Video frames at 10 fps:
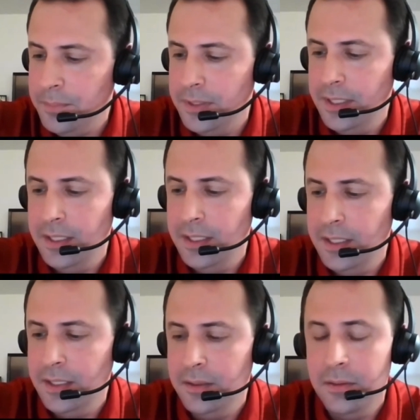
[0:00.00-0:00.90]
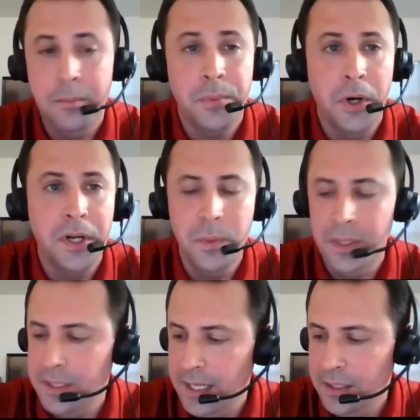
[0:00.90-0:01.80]
but then Brody went
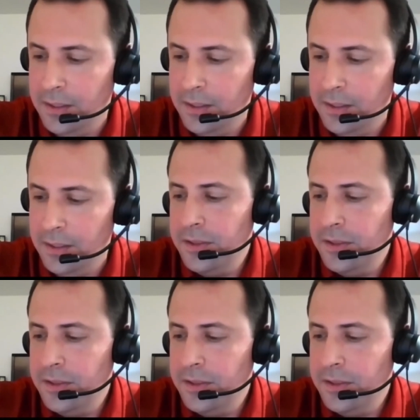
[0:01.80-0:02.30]
down.